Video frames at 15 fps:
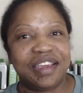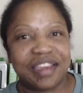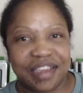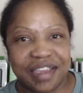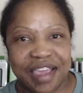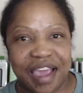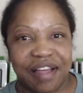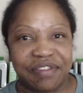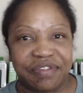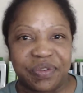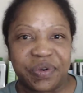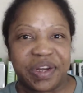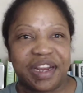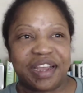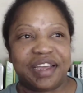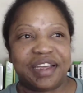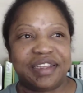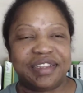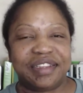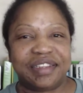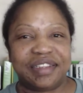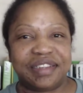in California,
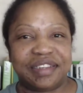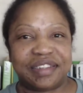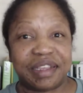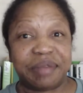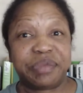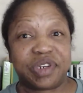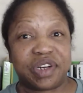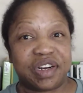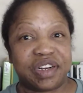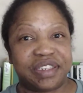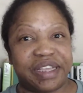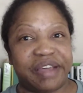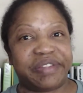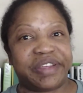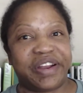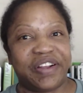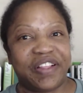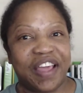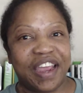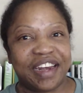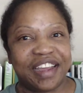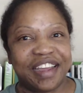in Sumter, South
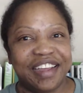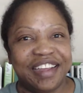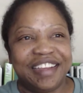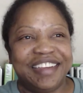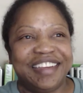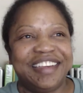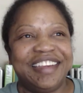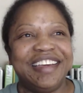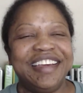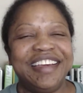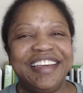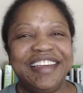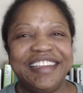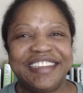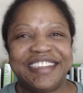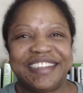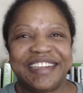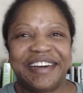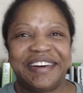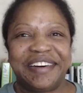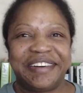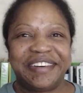Carolina.
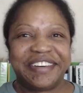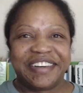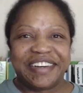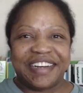So,